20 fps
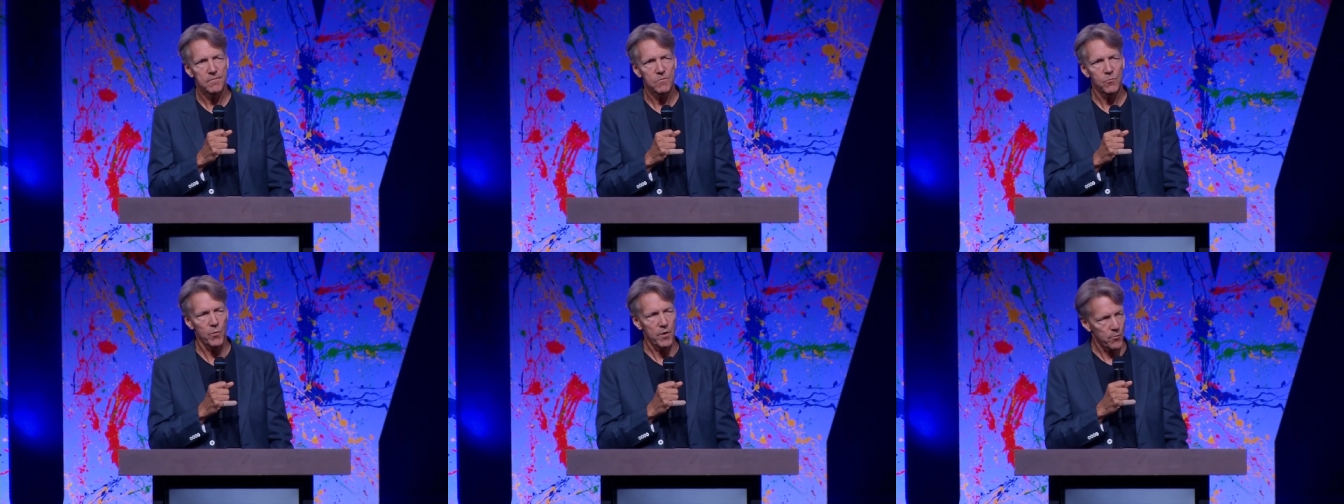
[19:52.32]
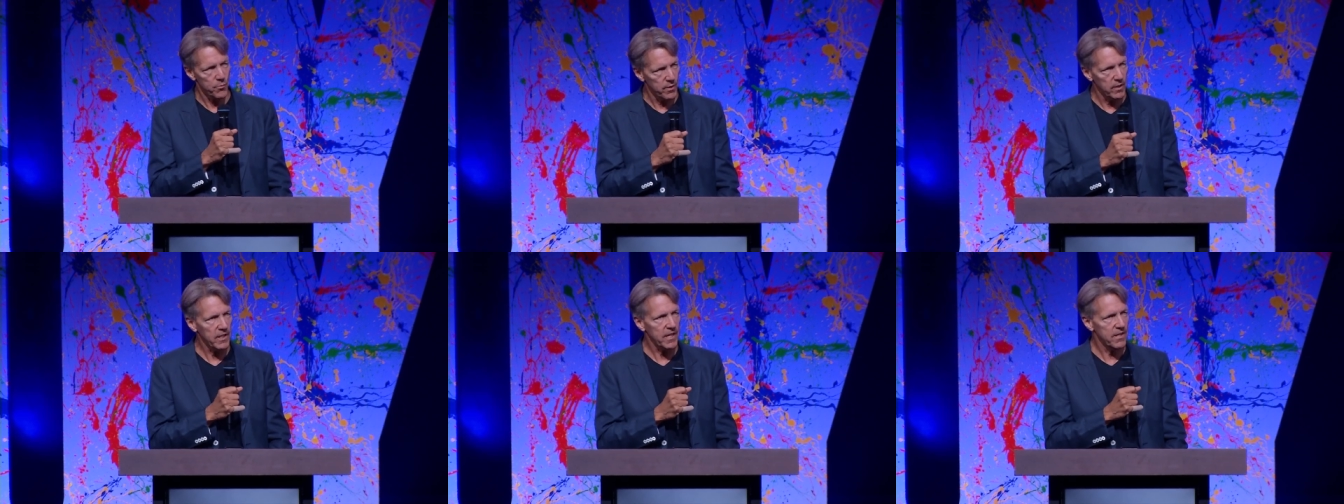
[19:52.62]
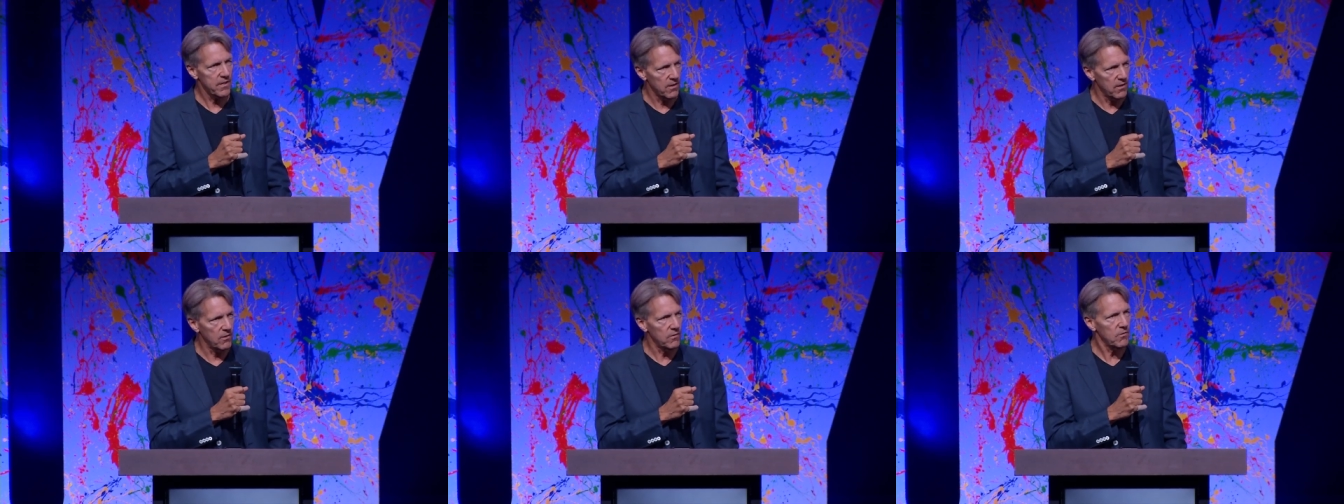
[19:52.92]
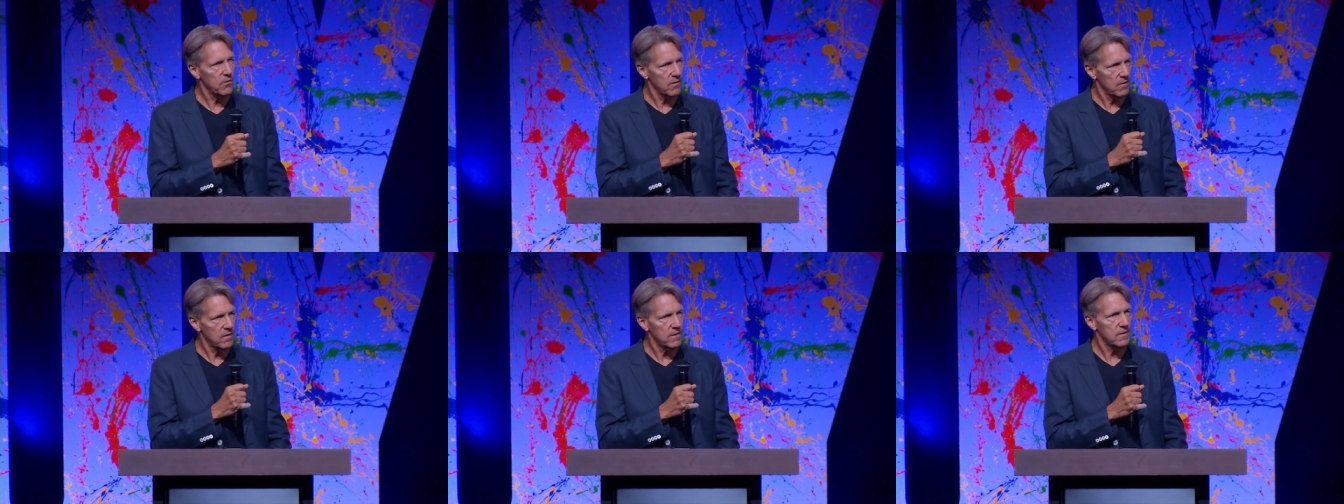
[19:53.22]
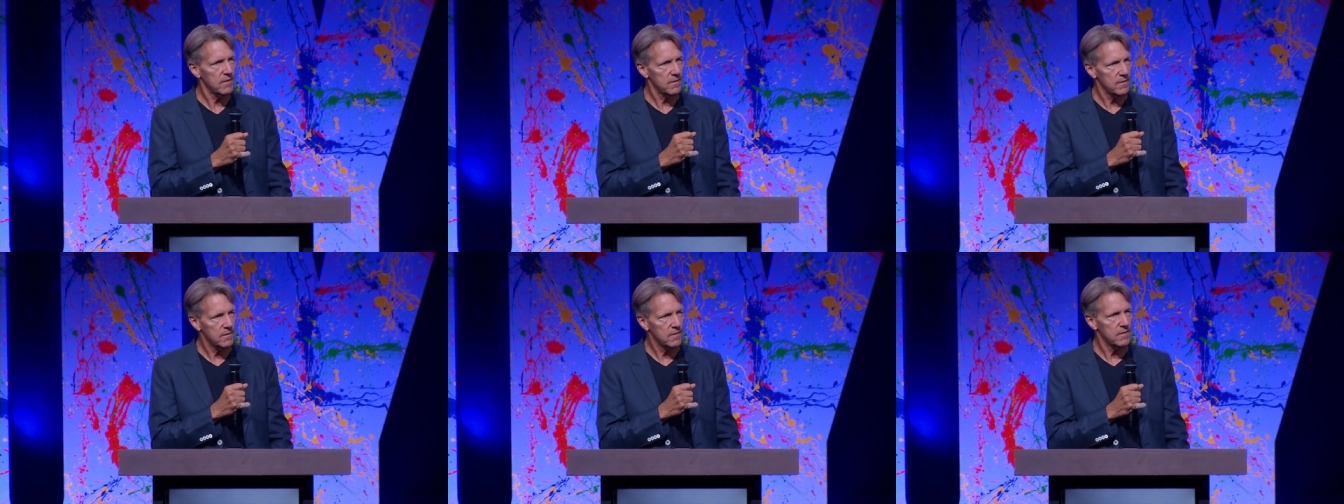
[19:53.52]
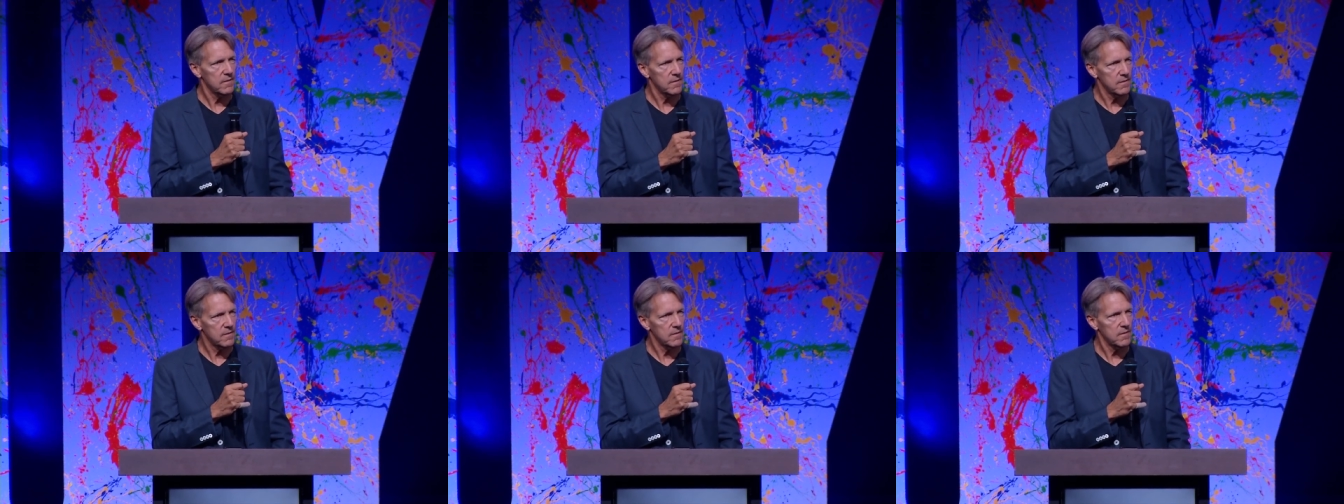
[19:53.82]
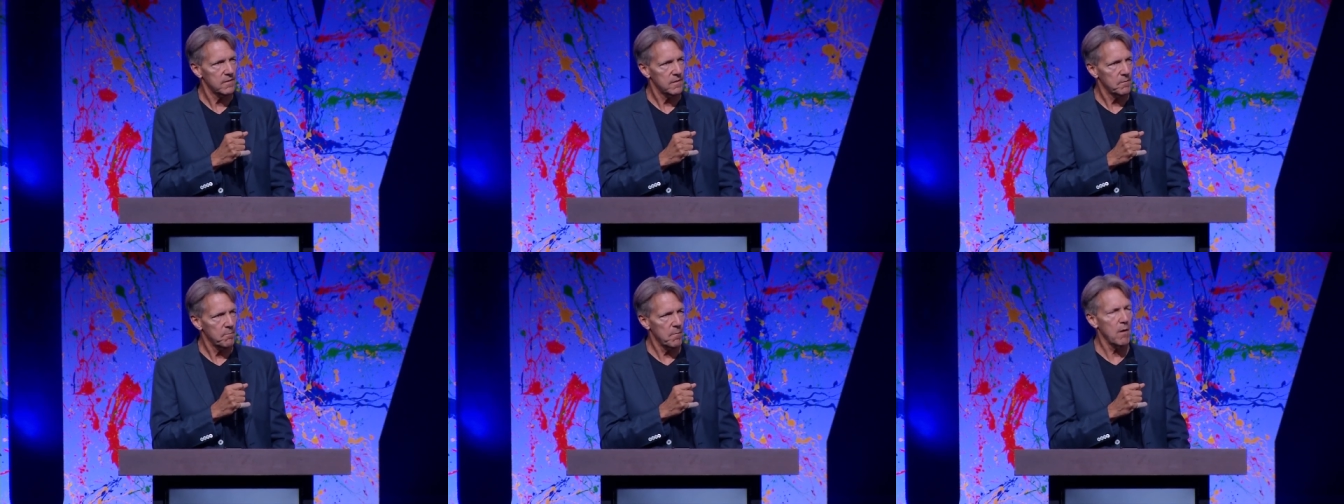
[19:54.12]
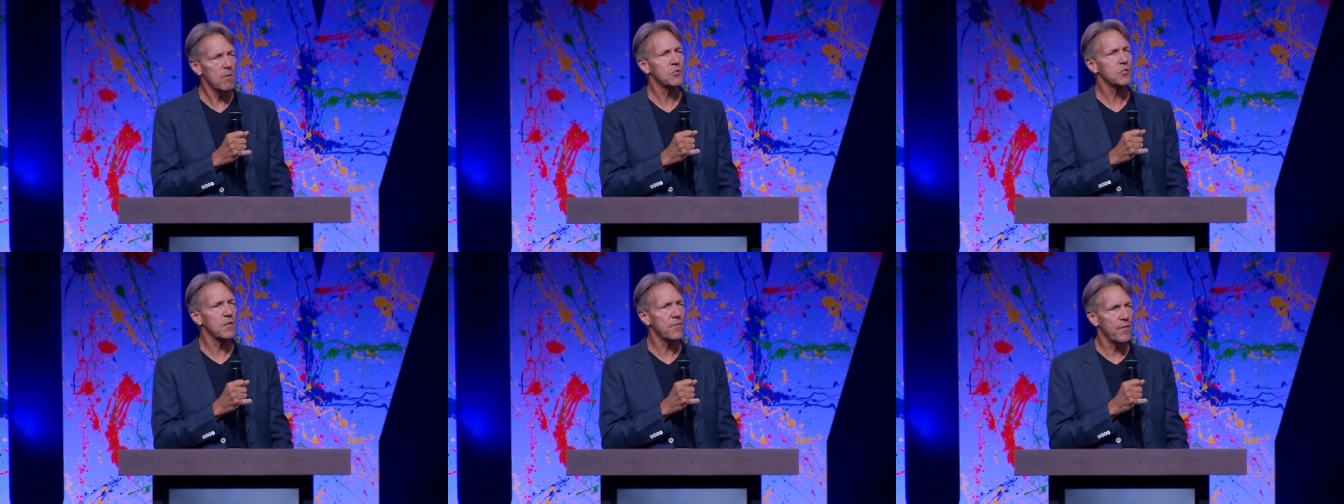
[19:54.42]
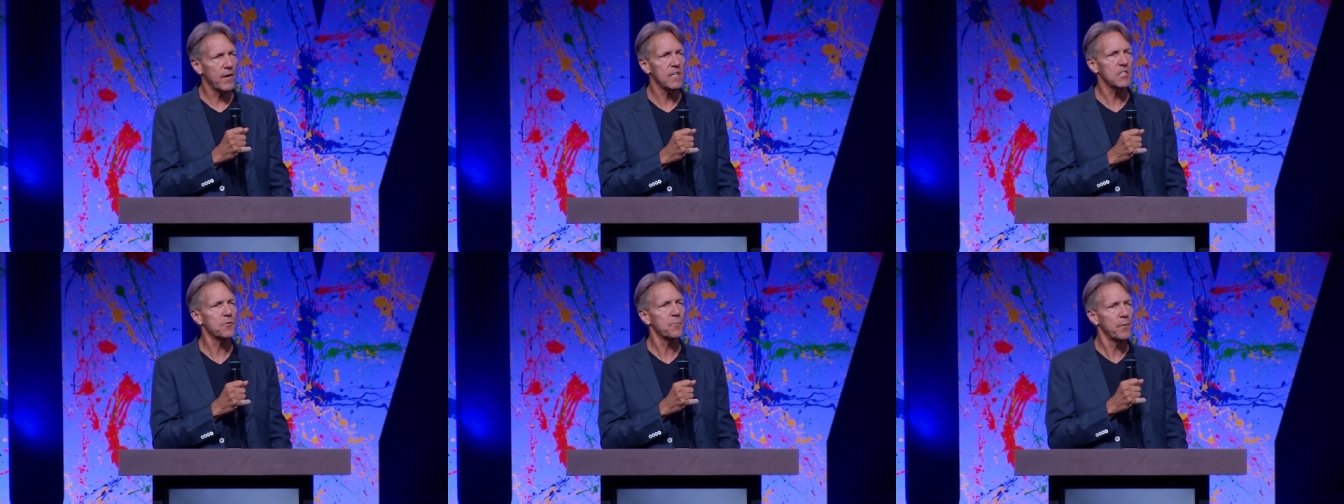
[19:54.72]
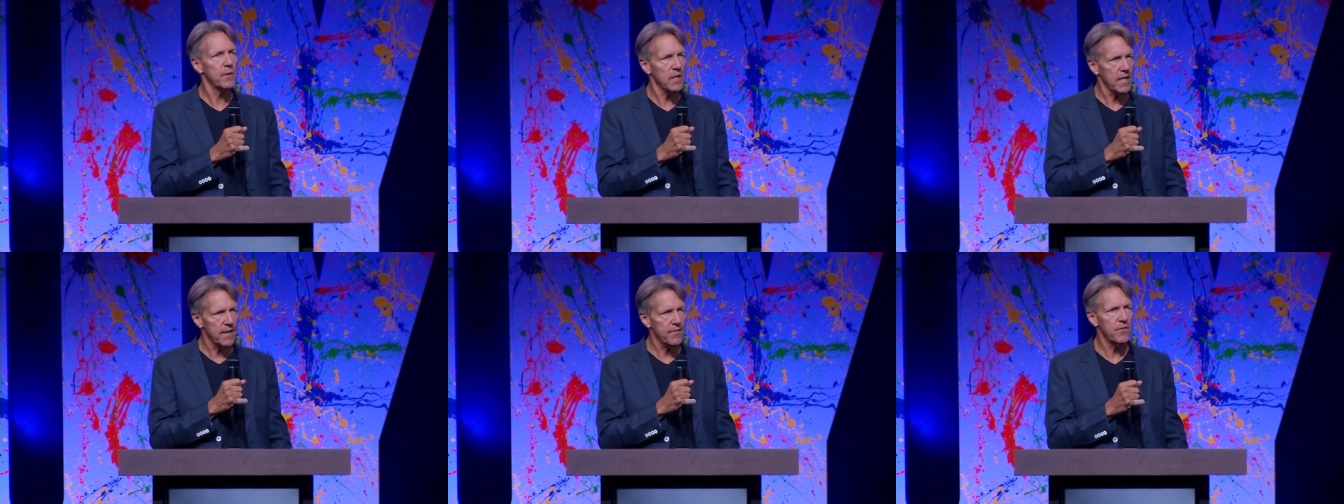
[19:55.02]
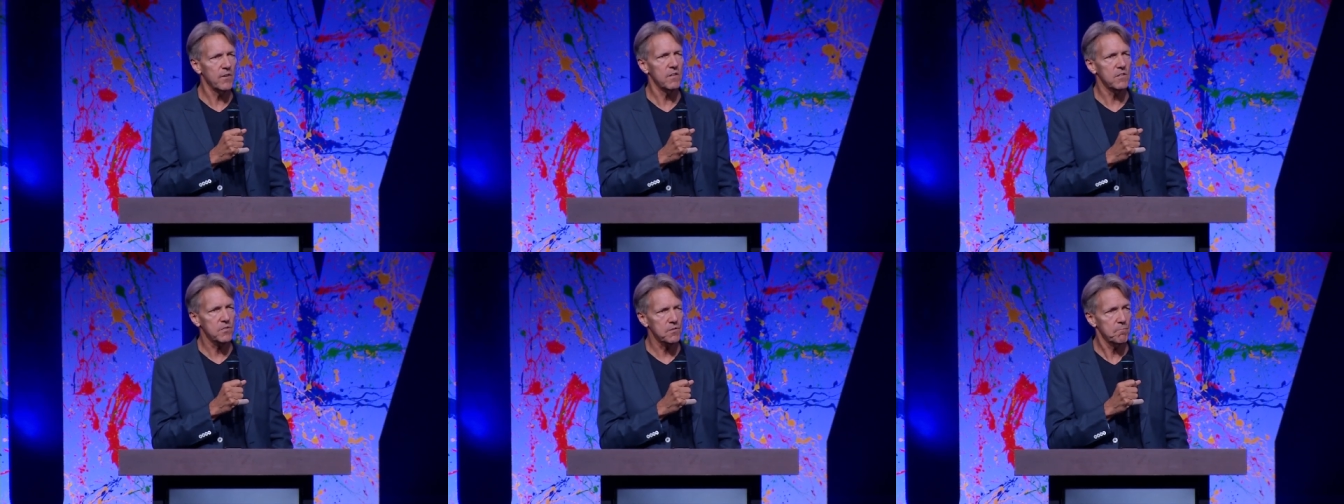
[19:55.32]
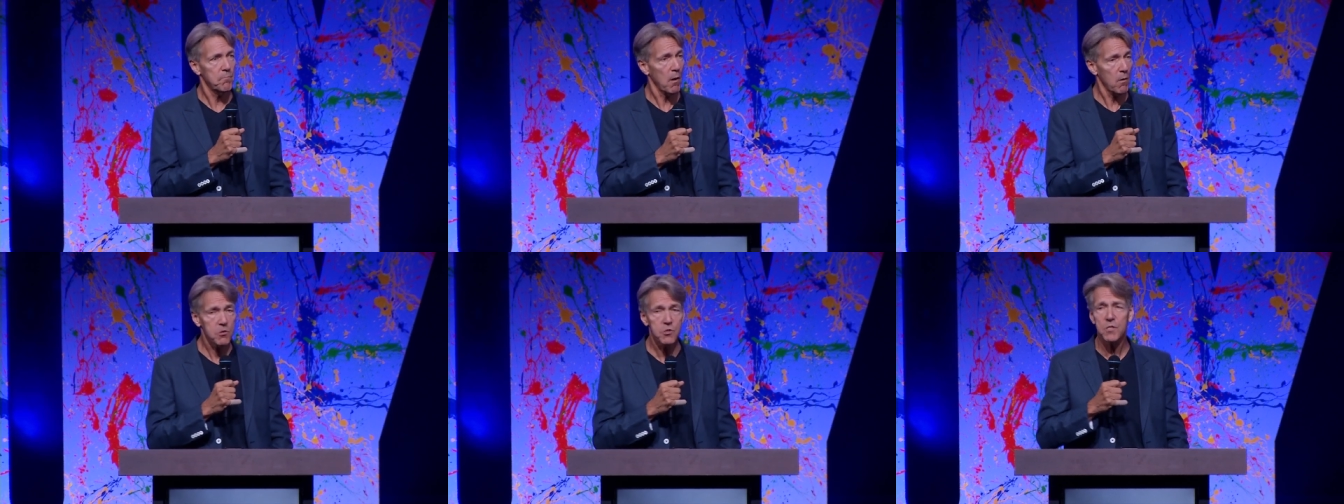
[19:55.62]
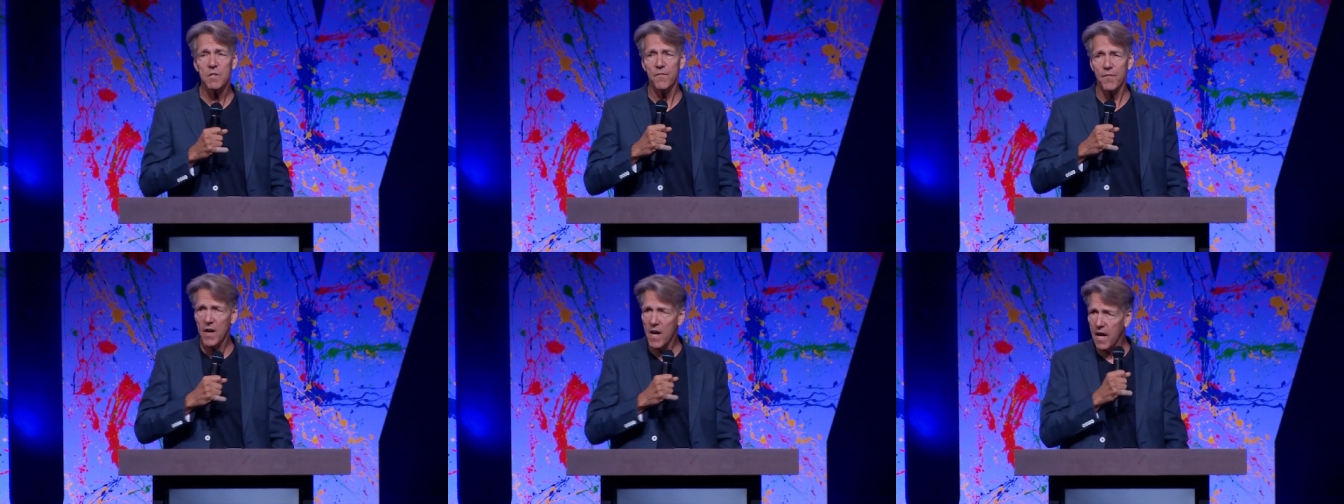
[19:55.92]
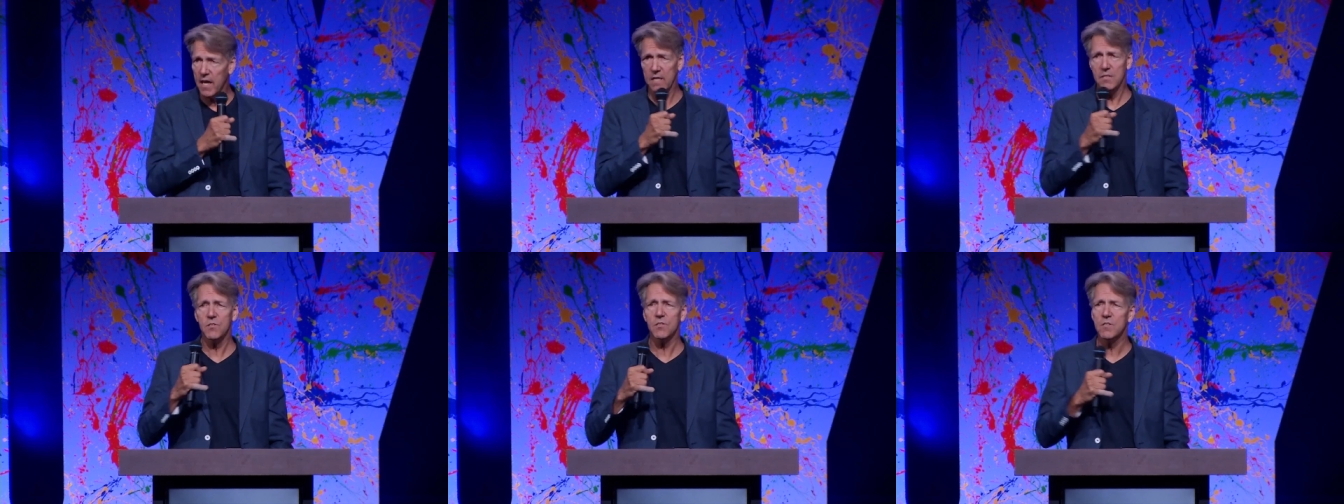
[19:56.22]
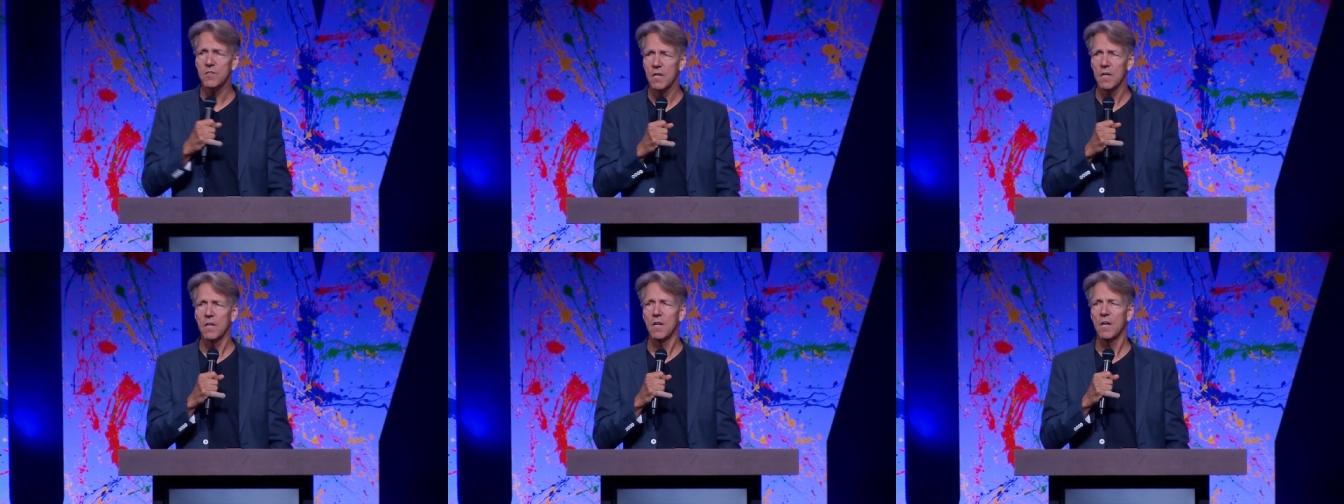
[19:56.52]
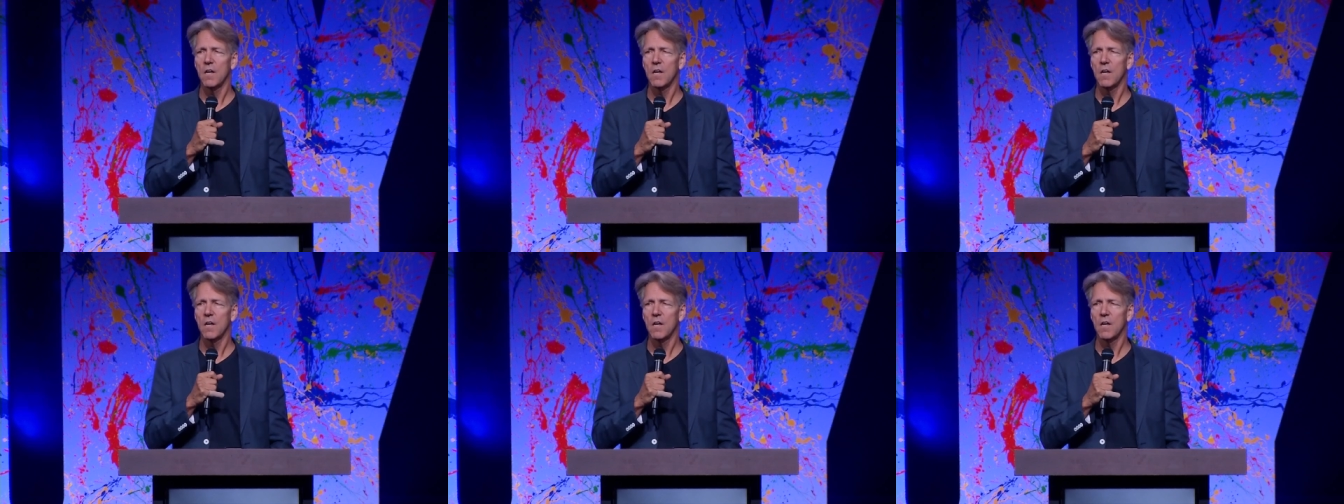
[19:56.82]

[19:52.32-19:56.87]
We really do. Most of us believers, most of us,